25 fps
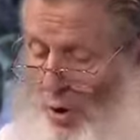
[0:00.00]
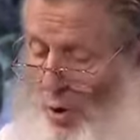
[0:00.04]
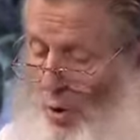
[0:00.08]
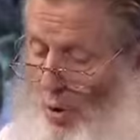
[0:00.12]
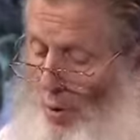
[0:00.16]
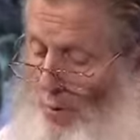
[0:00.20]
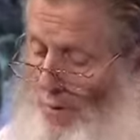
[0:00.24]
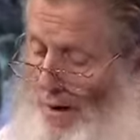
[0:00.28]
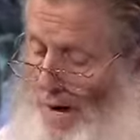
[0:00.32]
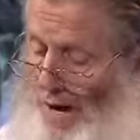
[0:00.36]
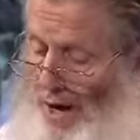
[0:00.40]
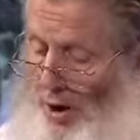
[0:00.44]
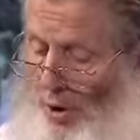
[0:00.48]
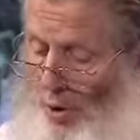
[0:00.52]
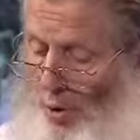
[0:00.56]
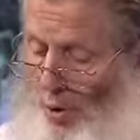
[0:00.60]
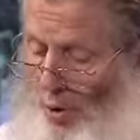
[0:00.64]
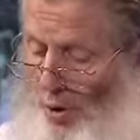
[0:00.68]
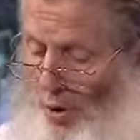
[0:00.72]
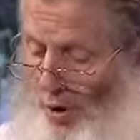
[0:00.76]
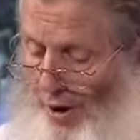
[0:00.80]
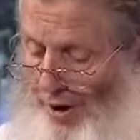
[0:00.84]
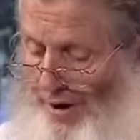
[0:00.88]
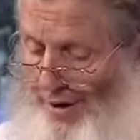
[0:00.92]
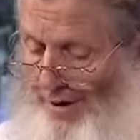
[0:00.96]
Oh, my
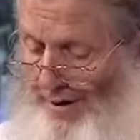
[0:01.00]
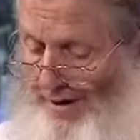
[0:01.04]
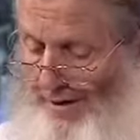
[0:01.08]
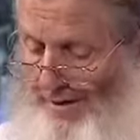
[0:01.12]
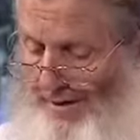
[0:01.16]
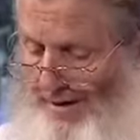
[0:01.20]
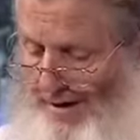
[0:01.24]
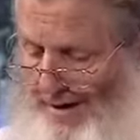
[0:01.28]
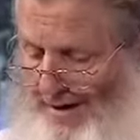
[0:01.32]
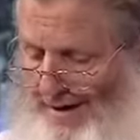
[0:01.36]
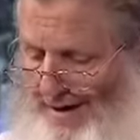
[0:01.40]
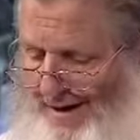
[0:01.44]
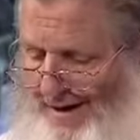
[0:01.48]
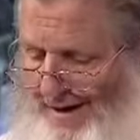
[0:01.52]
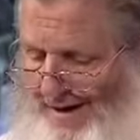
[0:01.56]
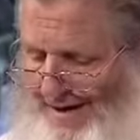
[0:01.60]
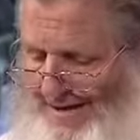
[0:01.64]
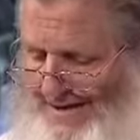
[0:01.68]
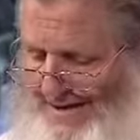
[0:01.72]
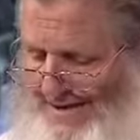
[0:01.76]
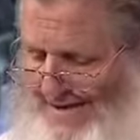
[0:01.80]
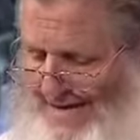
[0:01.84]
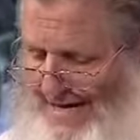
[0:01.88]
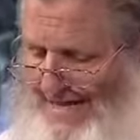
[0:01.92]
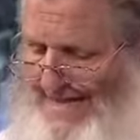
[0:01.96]
Lord. And
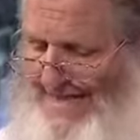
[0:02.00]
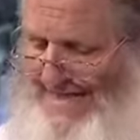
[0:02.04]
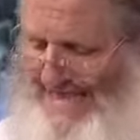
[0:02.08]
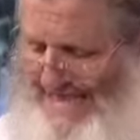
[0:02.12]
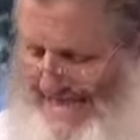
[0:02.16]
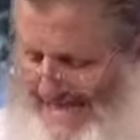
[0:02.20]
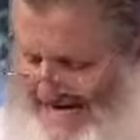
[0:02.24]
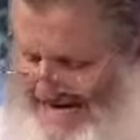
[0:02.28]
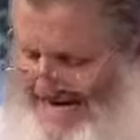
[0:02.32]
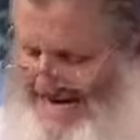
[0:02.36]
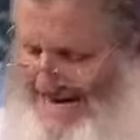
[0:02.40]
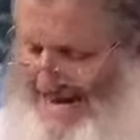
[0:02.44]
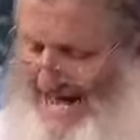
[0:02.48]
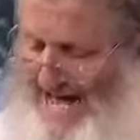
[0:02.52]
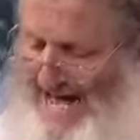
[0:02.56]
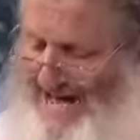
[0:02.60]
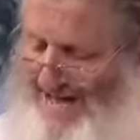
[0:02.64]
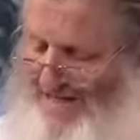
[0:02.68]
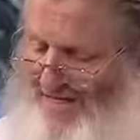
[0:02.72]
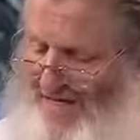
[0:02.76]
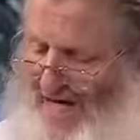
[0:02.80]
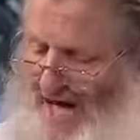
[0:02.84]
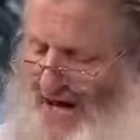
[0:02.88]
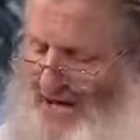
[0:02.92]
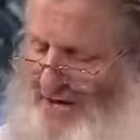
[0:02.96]
Allah said, then
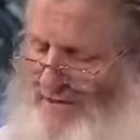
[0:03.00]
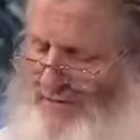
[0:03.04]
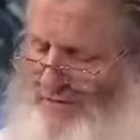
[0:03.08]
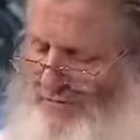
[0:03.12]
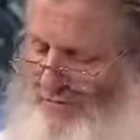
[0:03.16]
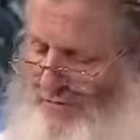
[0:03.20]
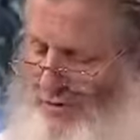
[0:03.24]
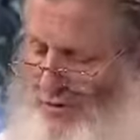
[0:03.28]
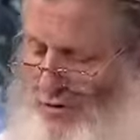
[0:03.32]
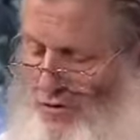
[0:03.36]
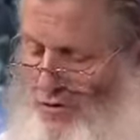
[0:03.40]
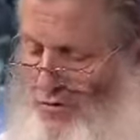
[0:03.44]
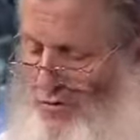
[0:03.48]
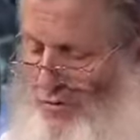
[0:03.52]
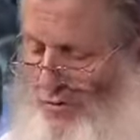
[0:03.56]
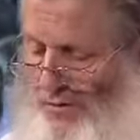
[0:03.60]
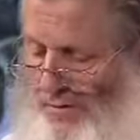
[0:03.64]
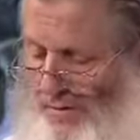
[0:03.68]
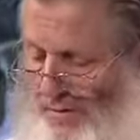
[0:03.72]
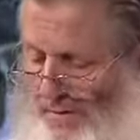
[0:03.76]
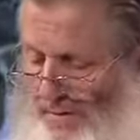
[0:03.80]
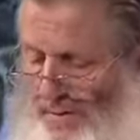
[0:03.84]
that is for you.